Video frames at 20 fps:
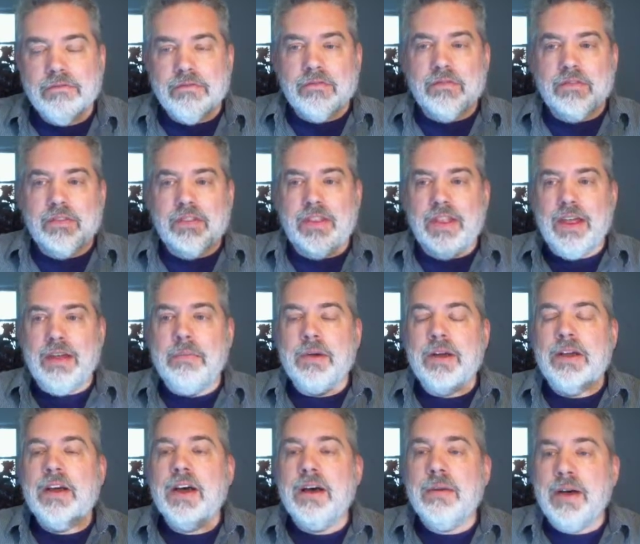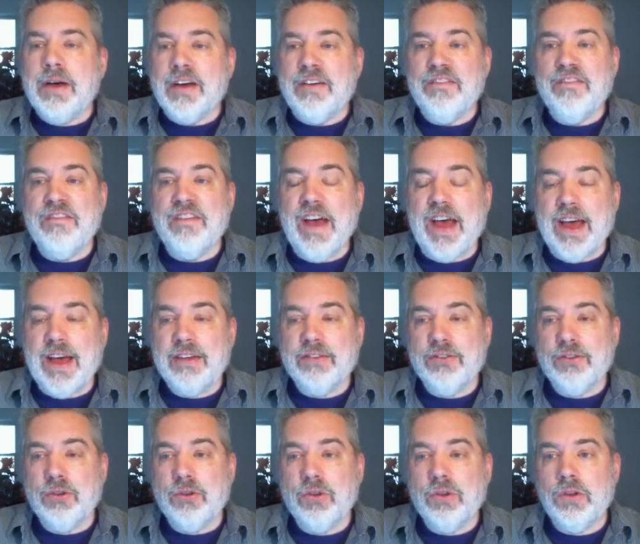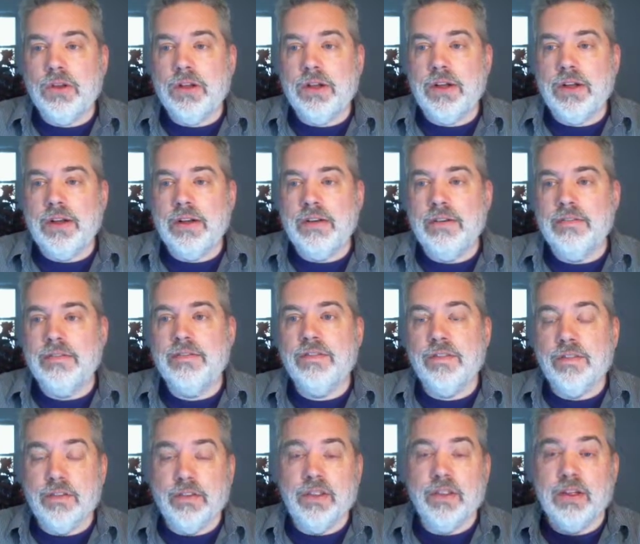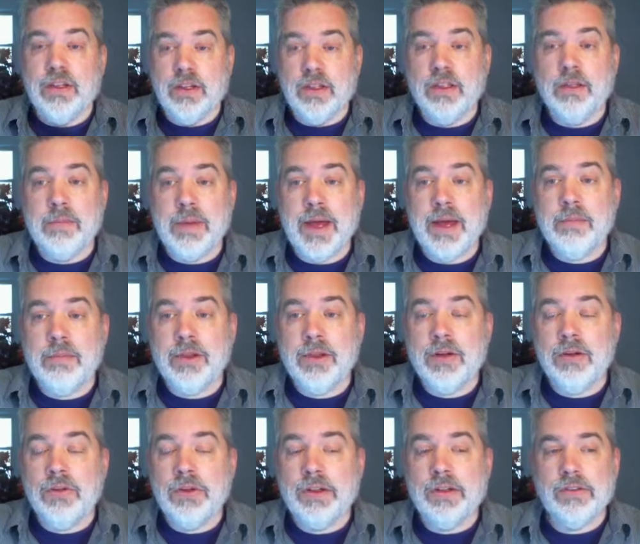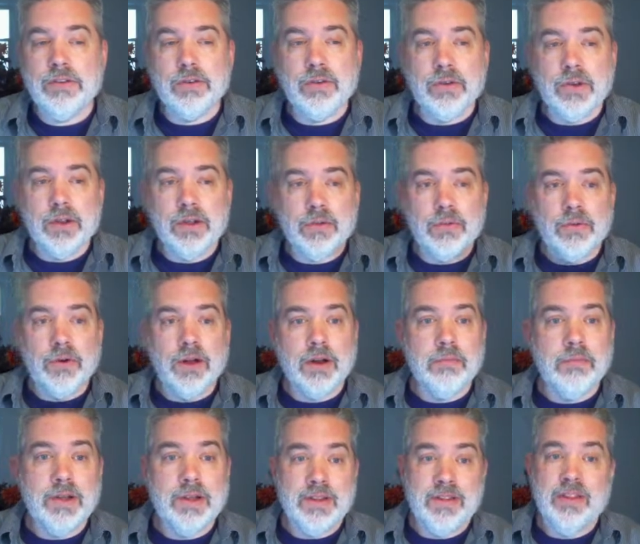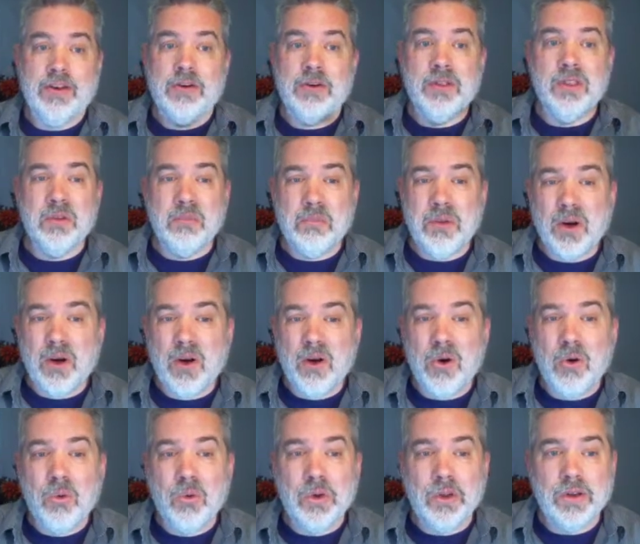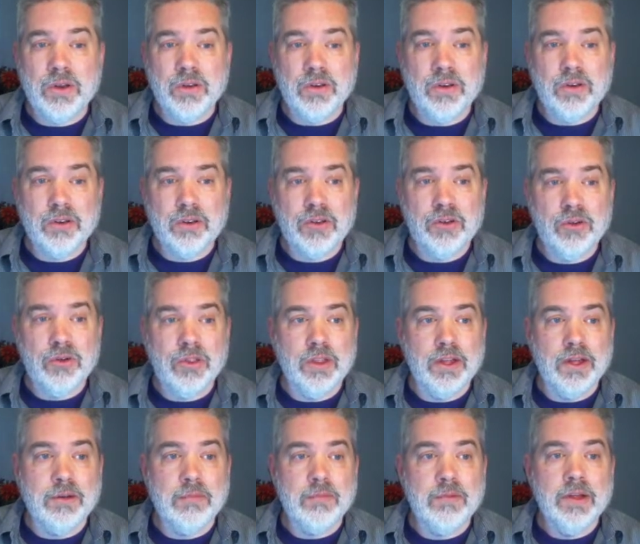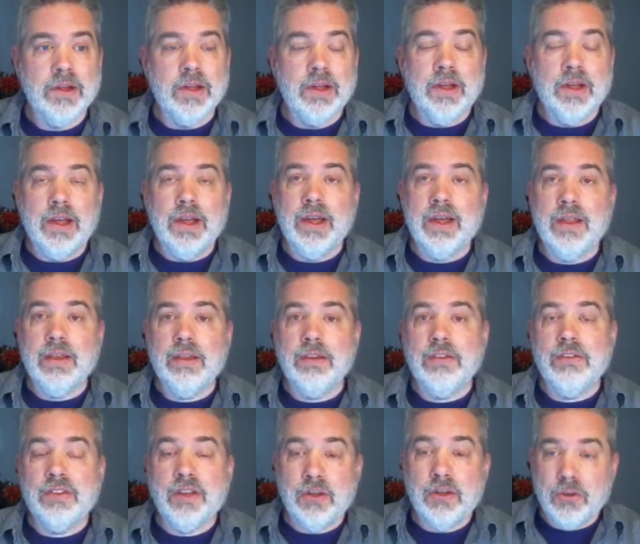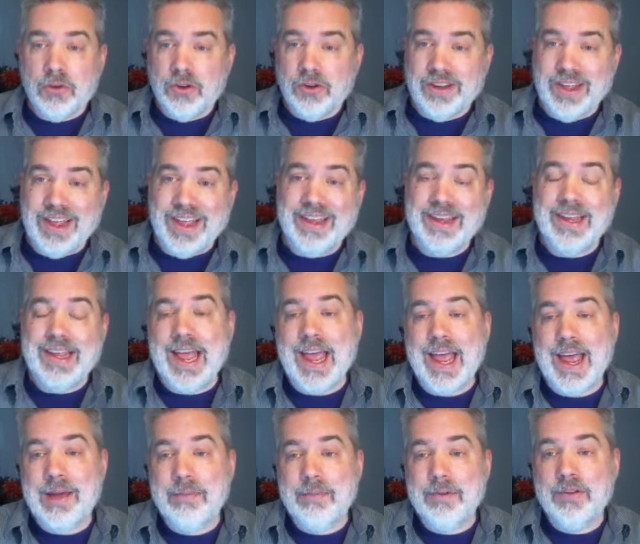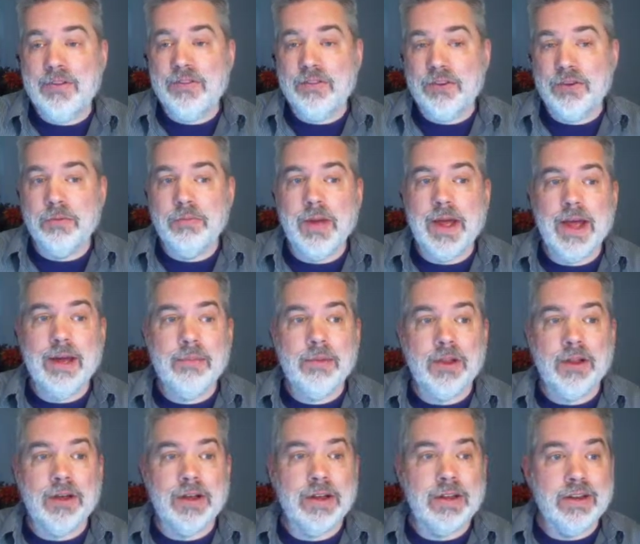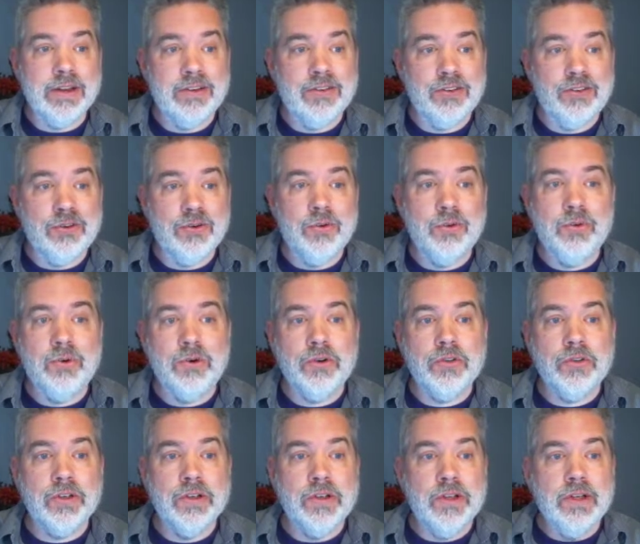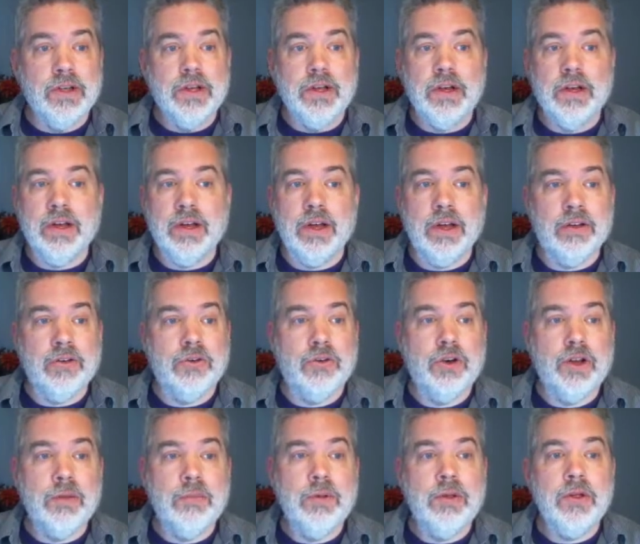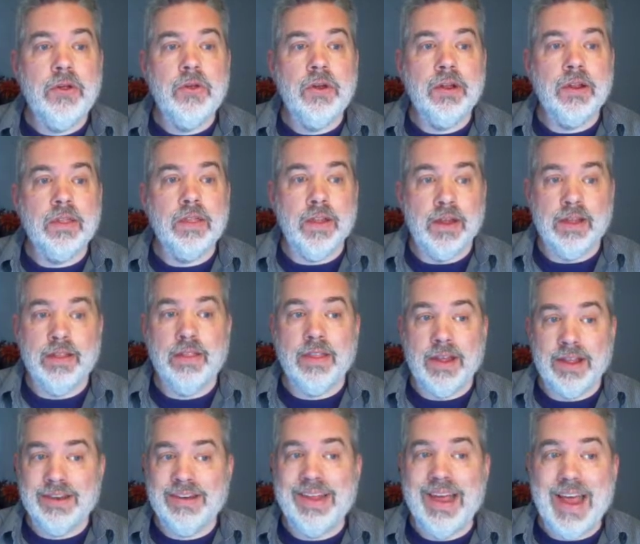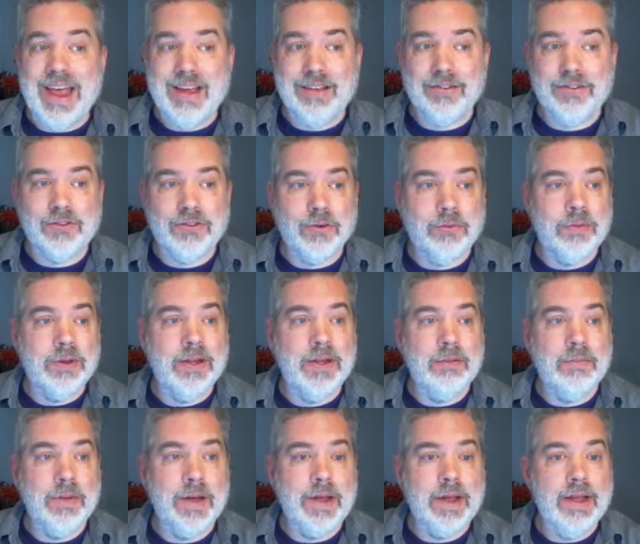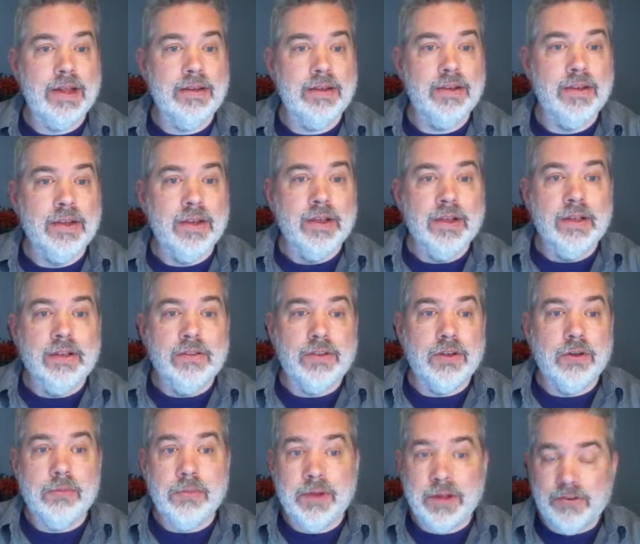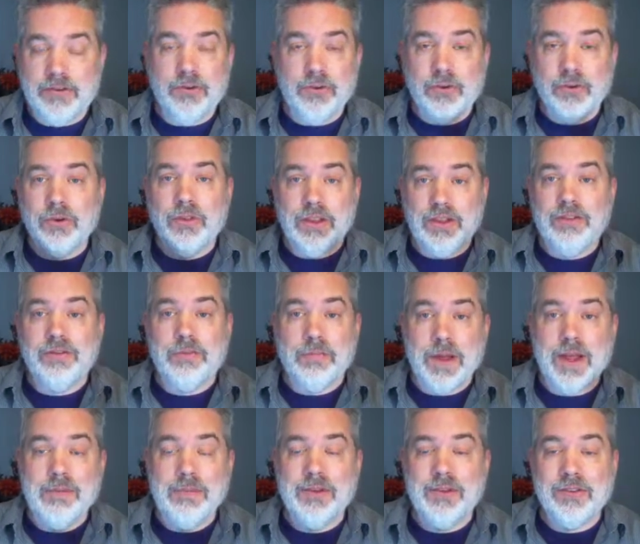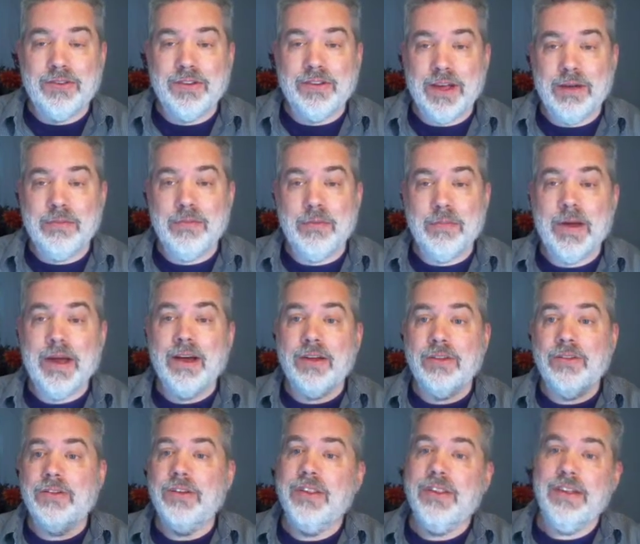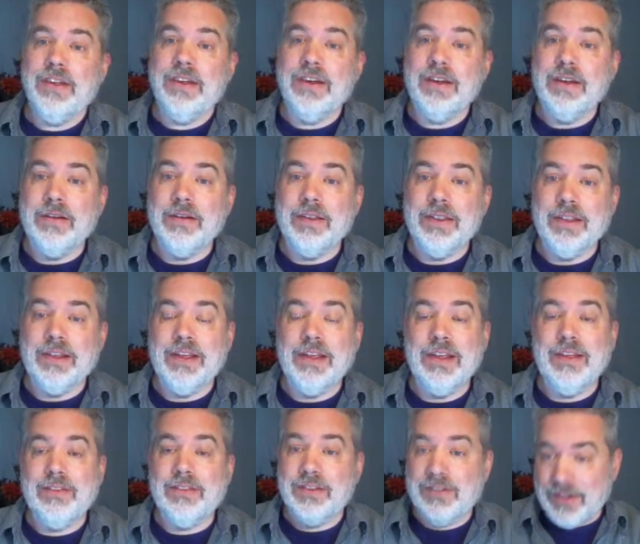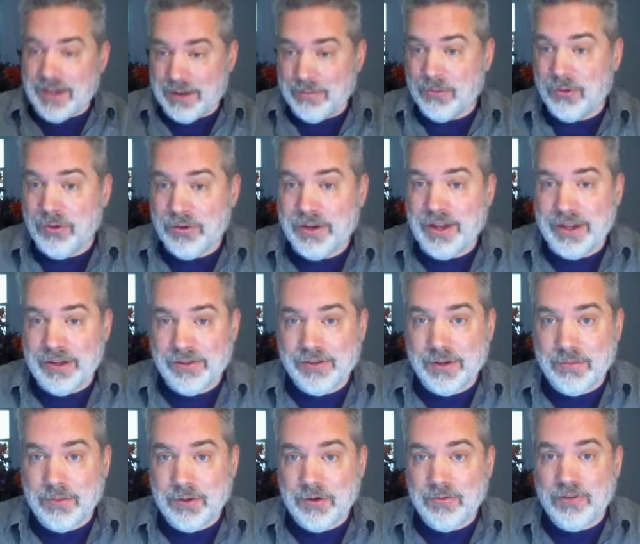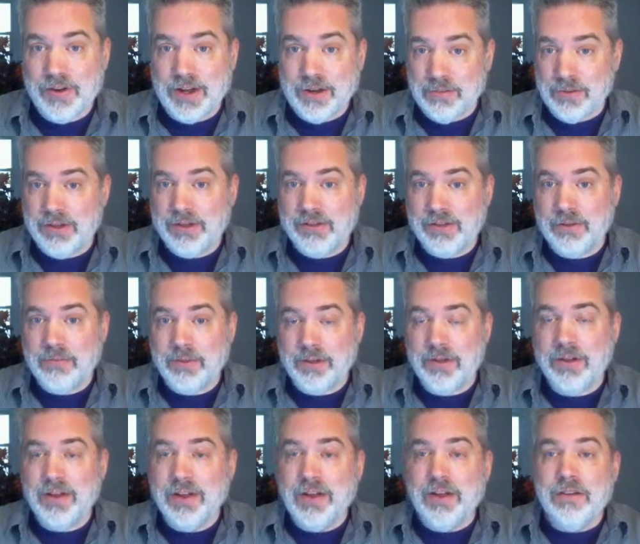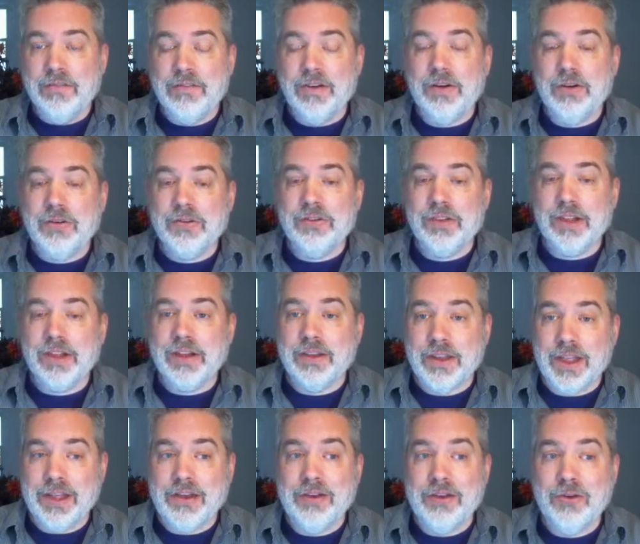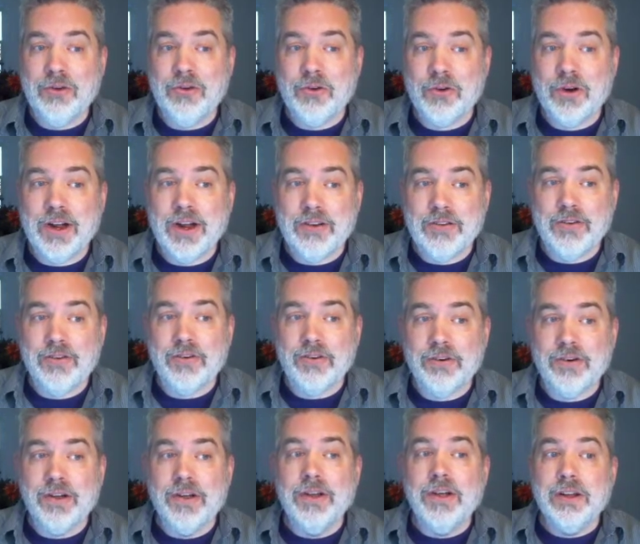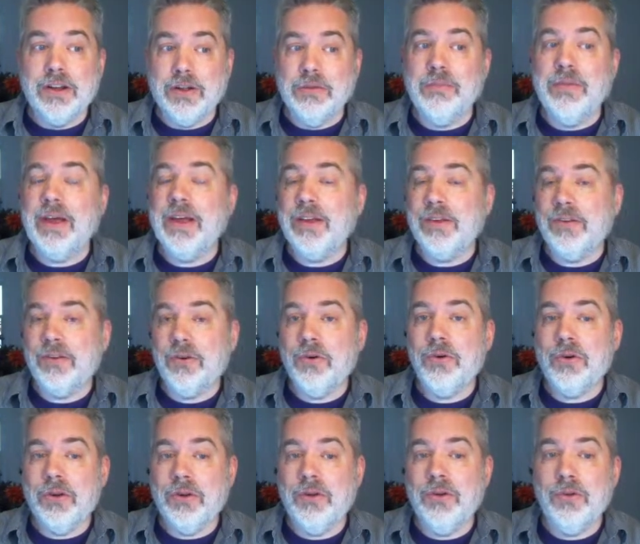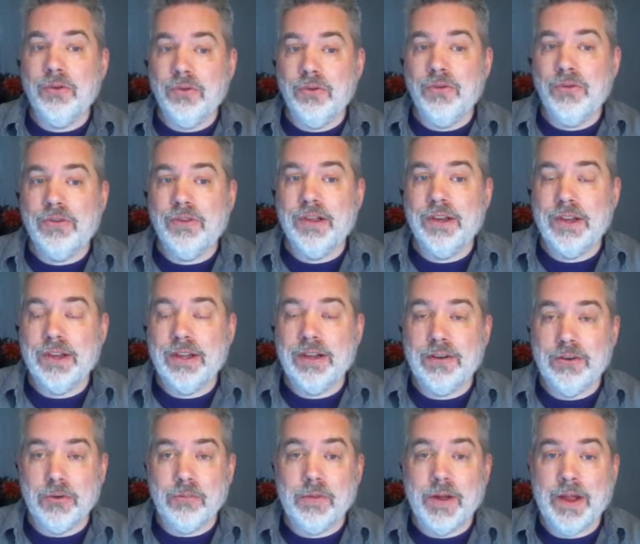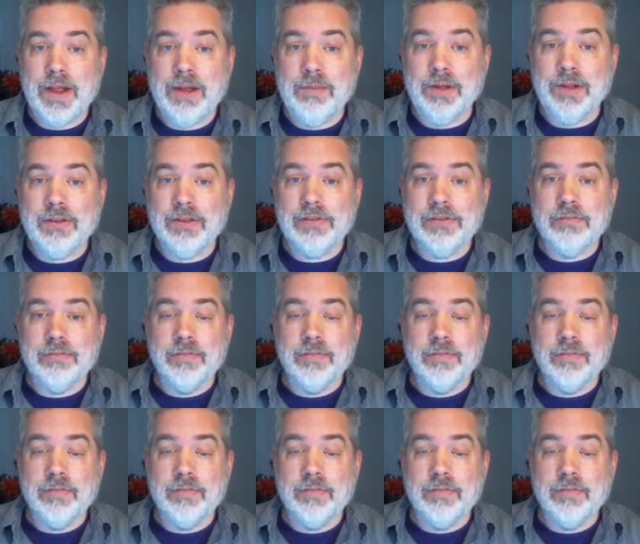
they become a vassal of the Babylonians, and what I mean, they're beholden to them, and so to take captives to Babylon, it ensures a tribute that taxes are being paid. So to make sure these payments come about, the king says, "I'm going to take some of your family, some of the folks that you treasure, to make sure you send in your payments."